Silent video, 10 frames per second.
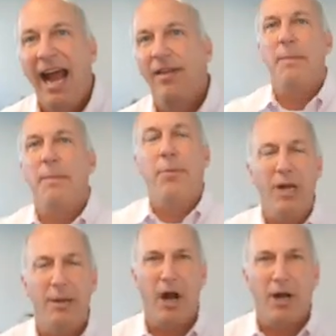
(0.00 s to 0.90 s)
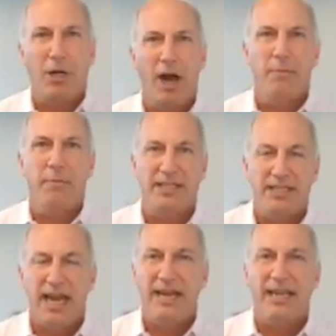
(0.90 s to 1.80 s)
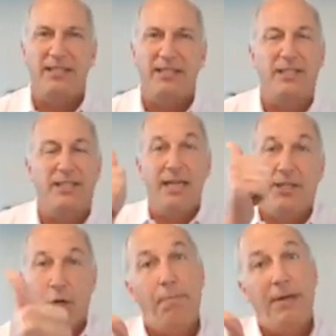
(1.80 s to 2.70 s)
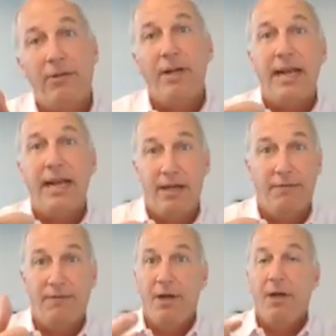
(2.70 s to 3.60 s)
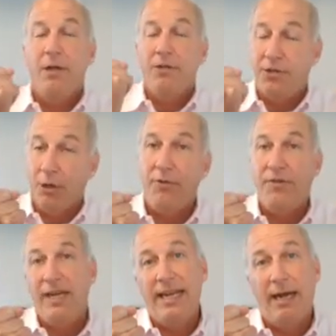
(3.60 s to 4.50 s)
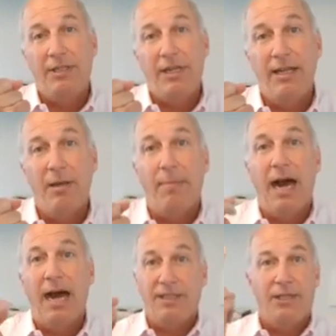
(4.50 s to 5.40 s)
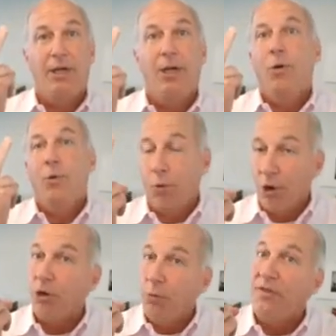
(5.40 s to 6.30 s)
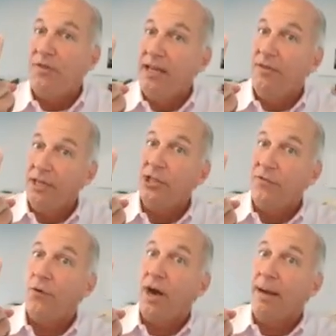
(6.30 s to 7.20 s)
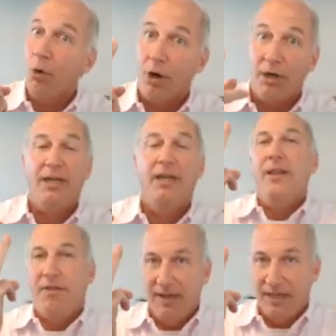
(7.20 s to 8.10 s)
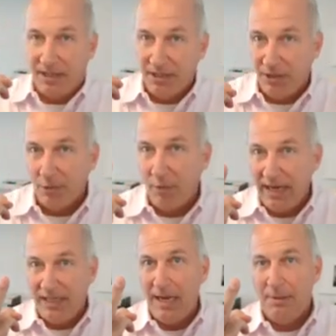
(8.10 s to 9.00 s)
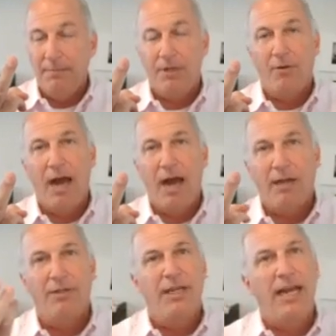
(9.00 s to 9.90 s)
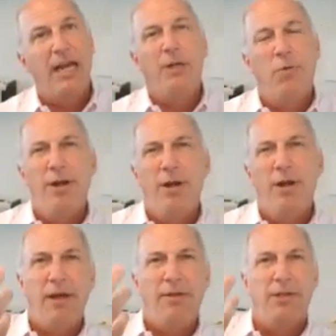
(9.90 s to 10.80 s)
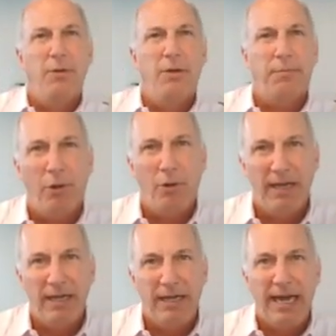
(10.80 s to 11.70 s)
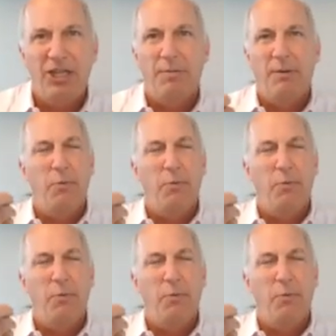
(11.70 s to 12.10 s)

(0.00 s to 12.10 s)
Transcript: And then we put them in our government settings that say, don't be creative. Don't think outside the box. Work within this framework. This is the red tape and bureaucracy. And we wonder why there's no employee engagement.